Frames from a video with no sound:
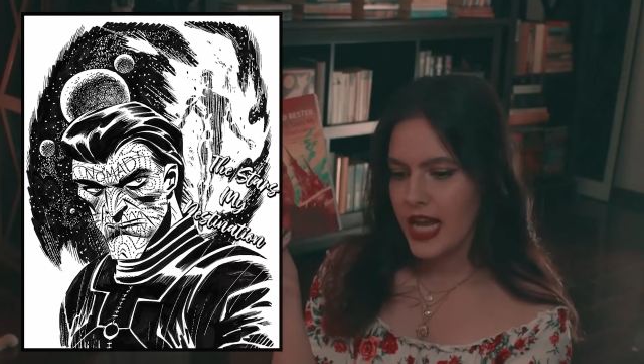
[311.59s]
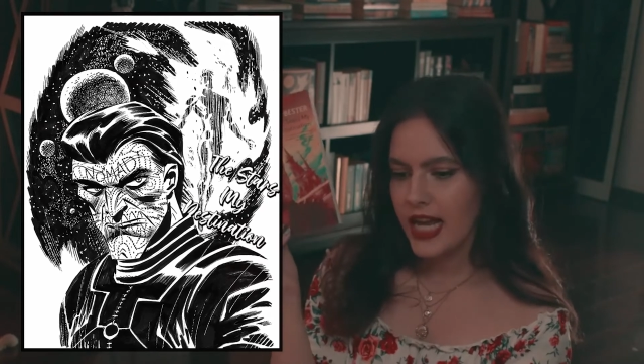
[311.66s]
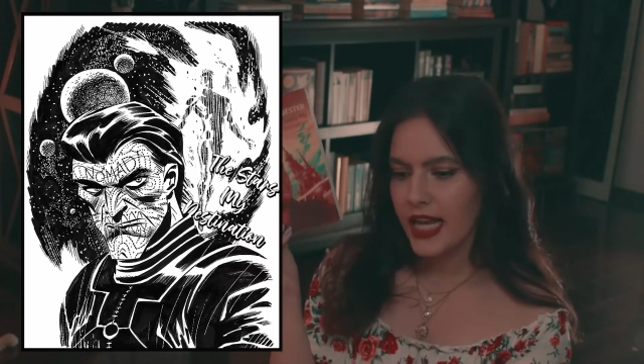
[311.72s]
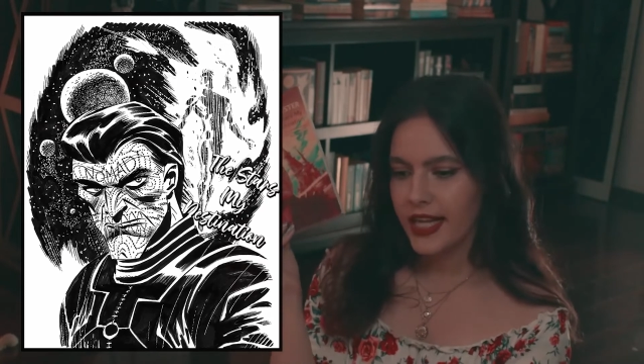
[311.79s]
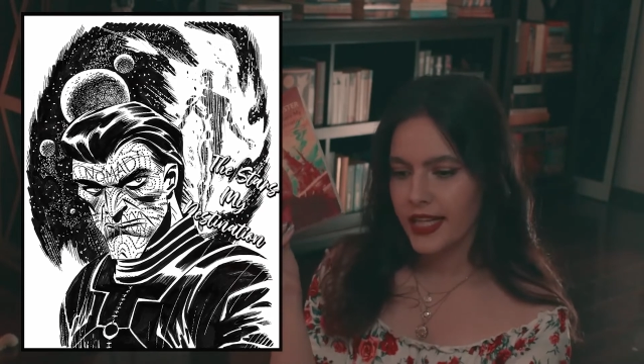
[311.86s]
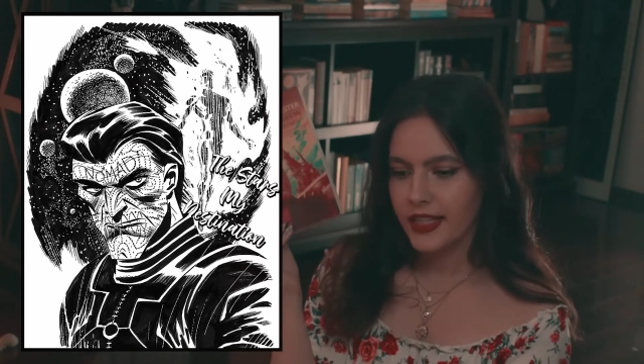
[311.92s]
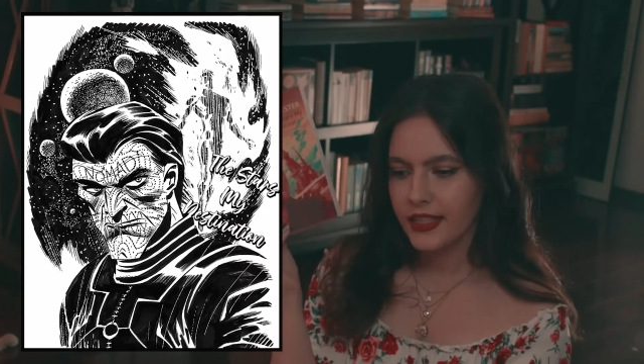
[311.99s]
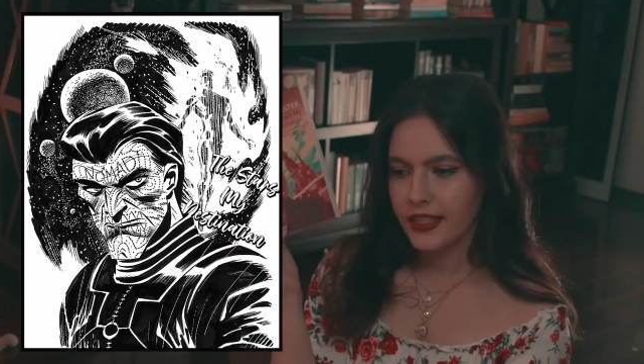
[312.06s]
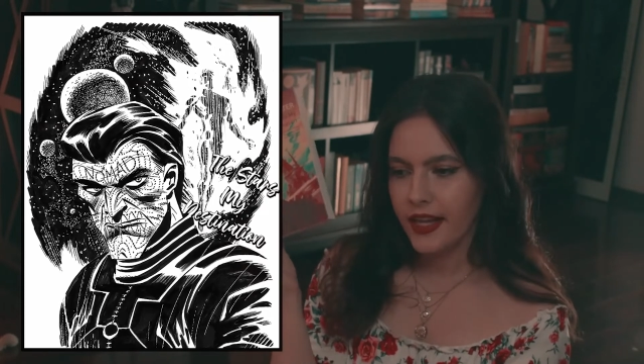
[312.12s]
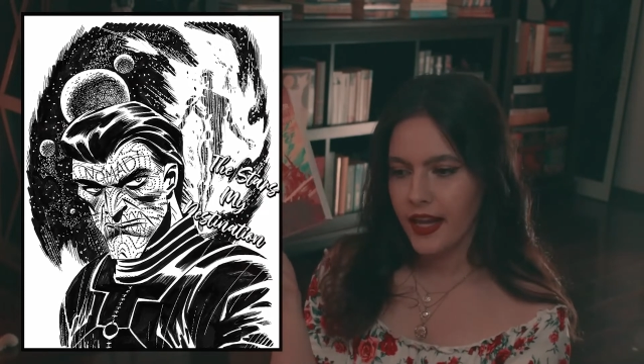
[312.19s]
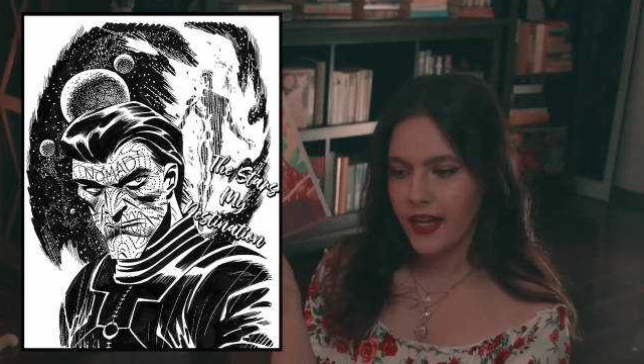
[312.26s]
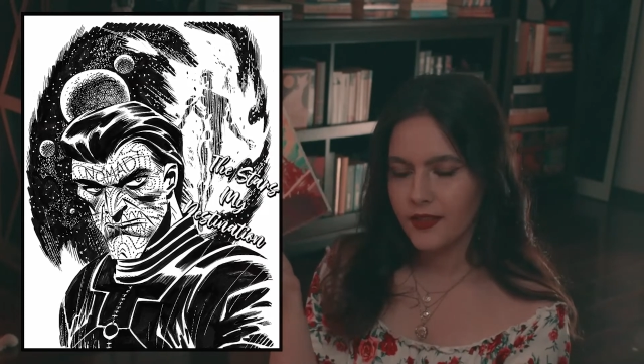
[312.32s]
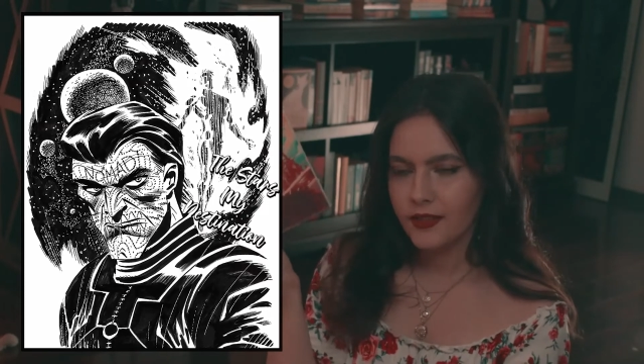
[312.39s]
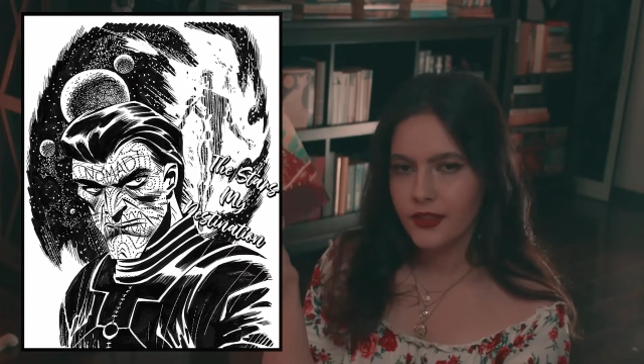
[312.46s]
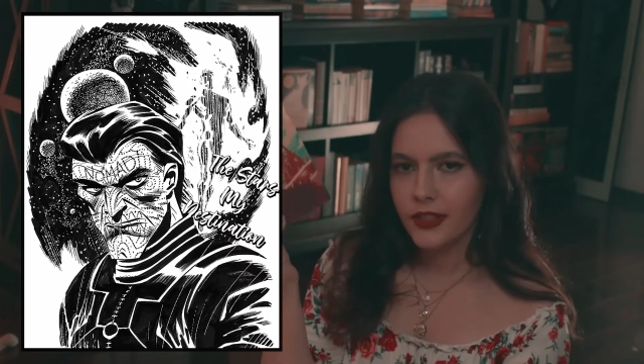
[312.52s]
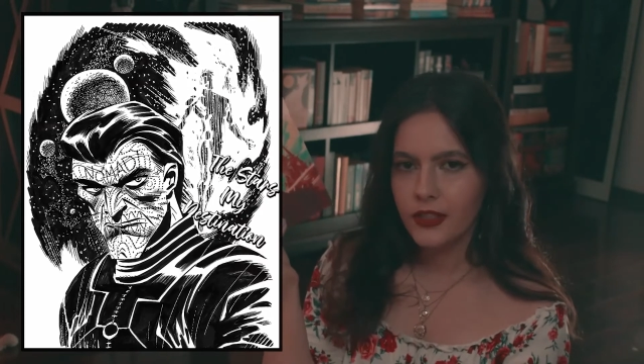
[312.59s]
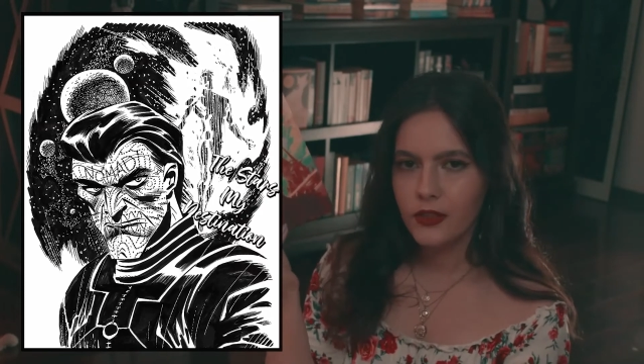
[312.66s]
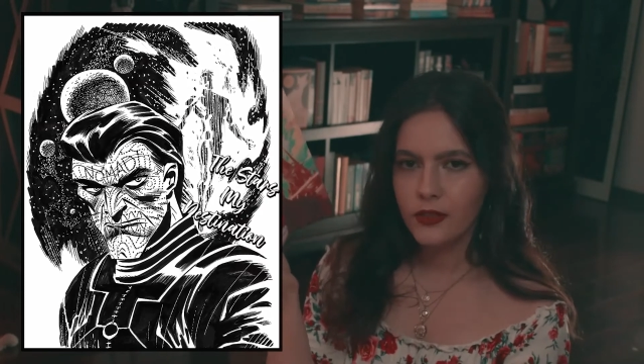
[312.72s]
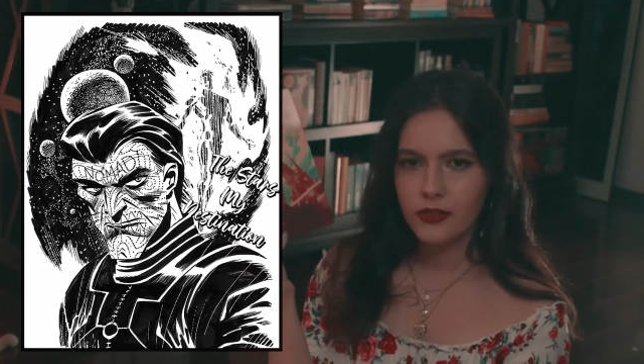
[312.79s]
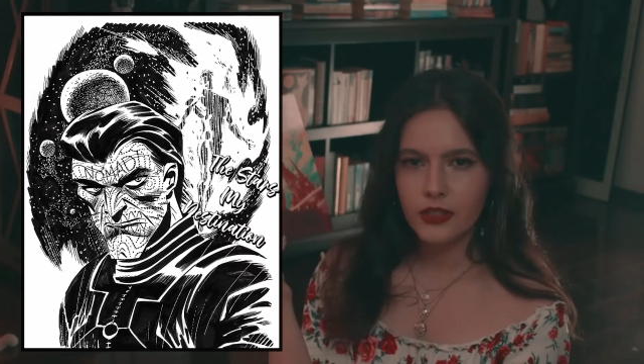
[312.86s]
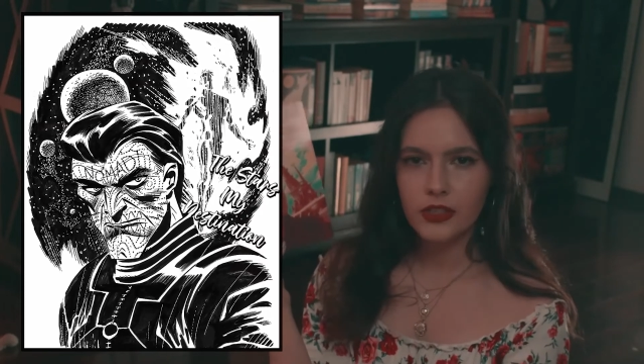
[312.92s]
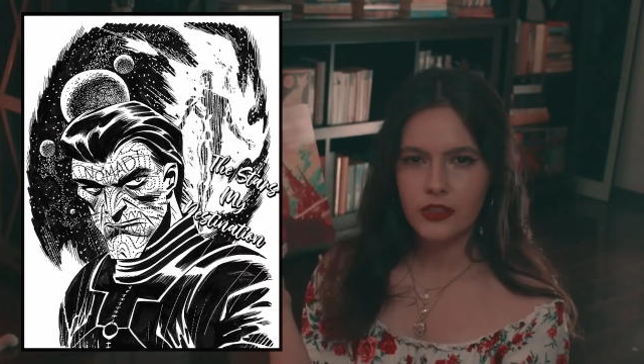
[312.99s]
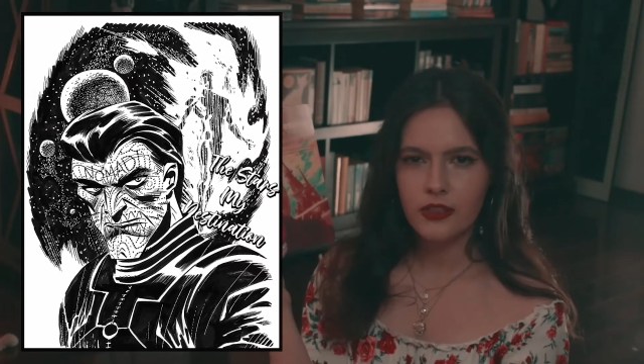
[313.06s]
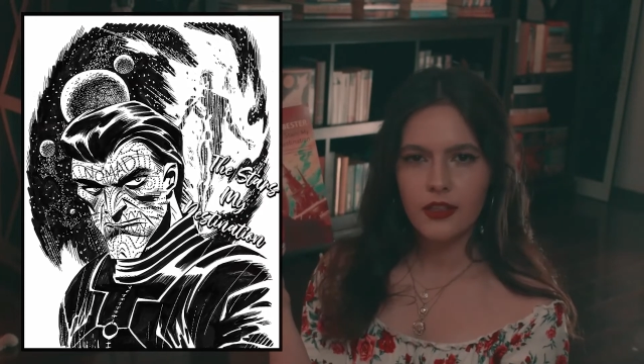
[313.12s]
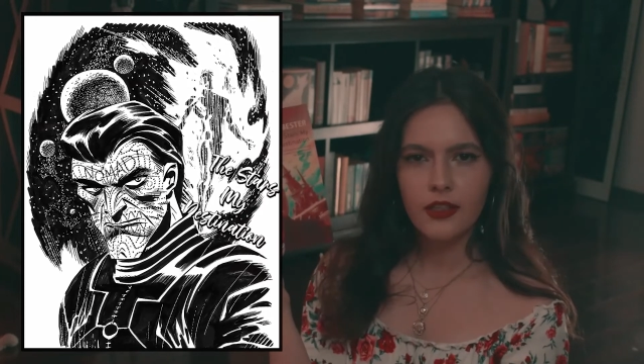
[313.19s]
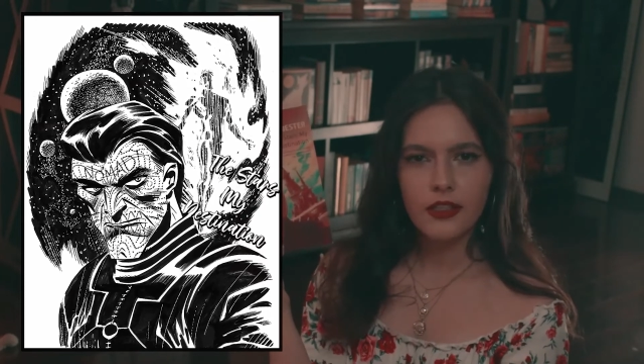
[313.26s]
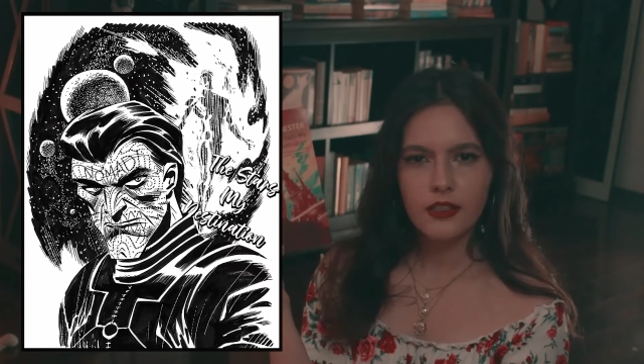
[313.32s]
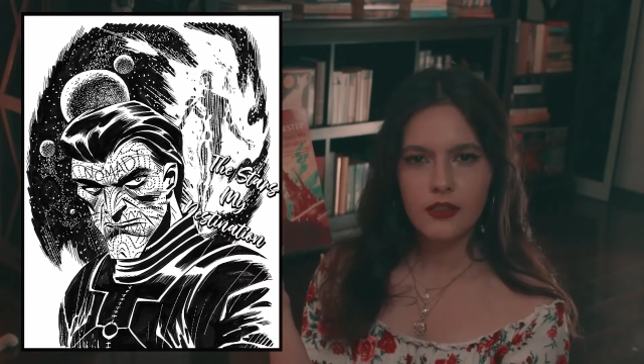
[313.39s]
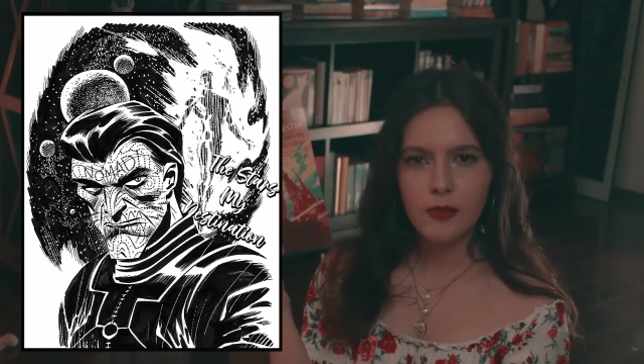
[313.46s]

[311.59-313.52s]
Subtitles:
and I've heard only good things